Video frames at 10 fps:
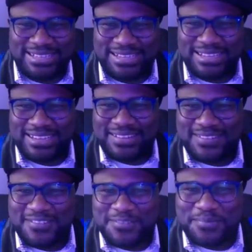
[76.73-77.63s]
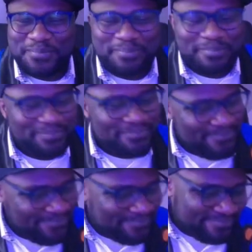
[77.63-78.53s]

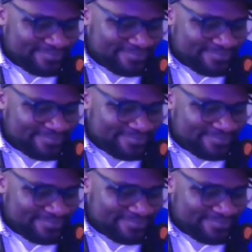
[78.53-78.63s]
Nobody speaks.